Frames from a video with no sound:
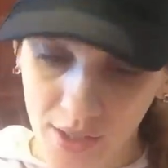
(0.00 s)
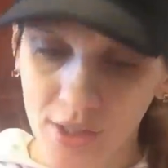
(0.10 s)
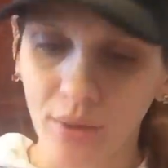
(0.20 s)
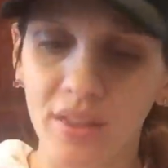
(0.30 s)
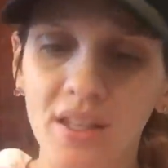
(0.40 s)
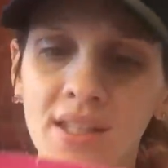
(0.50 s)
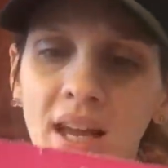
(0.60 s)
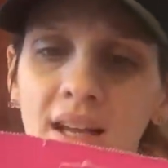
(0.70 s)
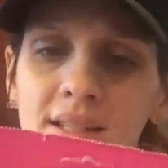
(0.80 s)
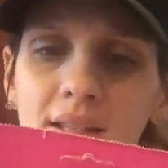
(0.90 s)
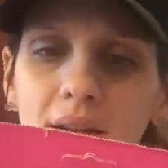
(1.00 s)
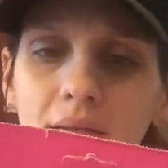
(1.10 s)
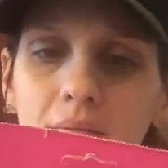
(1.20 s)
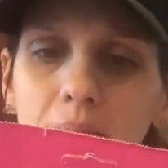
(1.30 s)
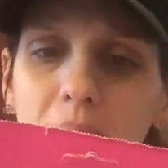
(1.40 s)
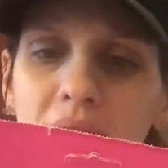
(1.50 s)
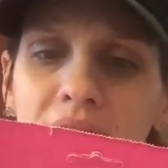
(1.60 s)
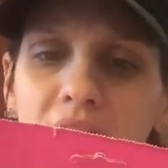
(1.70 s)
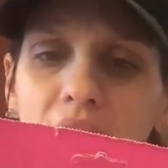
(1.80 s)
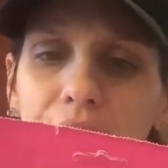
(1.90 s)
So this has
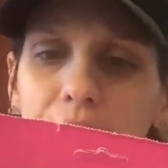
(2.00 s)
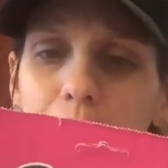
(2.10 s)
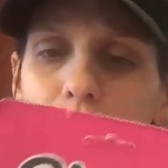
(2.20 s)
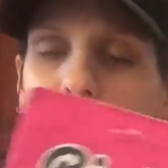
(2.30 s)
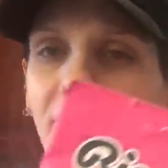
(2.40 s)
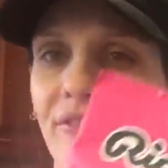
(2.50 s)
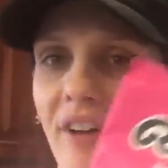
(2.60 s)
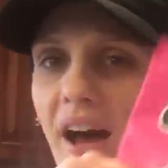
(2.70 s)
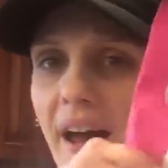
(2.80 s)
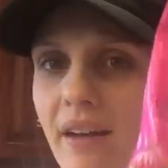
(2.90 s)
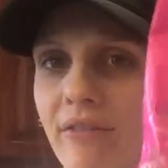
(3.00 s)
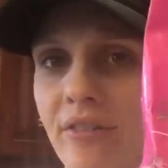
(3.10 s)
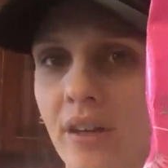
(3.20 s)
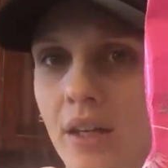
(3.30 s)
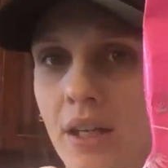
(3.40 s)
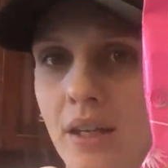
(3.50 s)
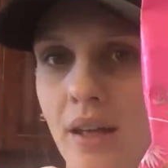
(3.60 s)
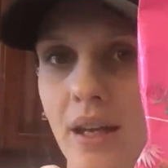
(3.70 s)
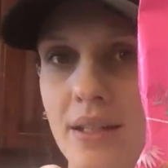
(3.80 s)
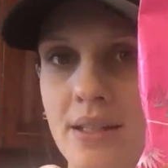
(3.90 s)
menthol three point five,
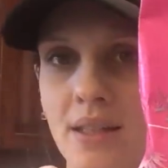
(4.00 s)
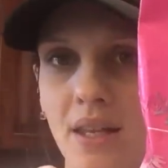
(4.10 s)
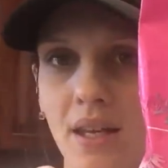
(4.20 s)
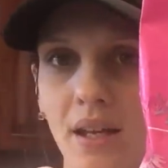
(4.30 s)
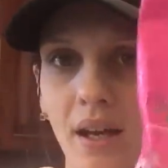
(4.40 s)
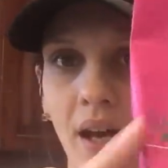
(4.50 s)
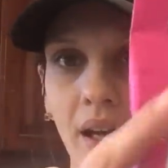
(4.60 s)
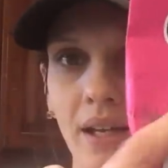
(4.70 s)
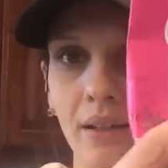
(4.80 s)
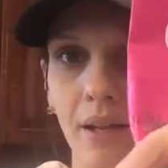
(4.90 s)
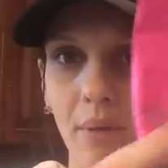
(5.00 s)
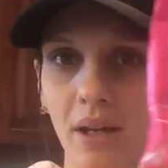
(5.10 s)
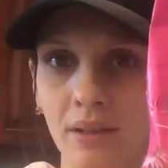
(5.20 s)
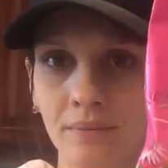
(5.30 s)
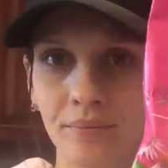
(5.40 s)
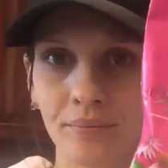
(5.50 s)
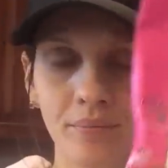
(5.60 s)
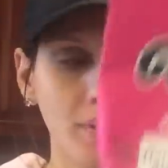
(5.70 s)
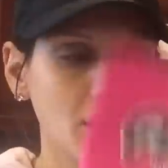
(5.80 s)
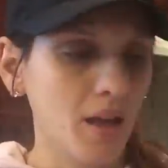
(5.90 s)
and it's the honey lemon,
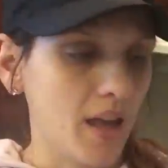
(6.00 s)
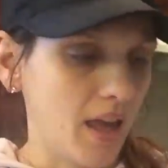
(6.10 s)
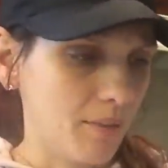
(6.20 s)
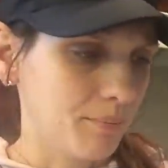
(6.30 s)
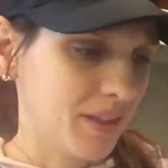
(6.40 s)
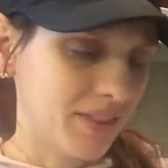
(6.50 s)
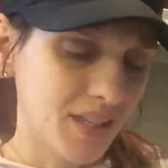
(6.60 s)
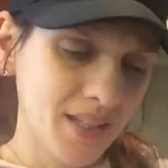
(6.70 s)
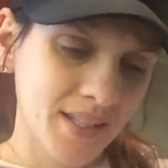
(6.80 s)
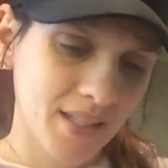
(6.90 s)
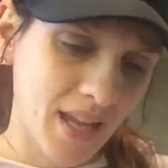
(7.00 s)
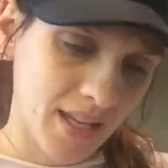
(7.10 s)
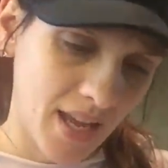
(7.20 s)
but this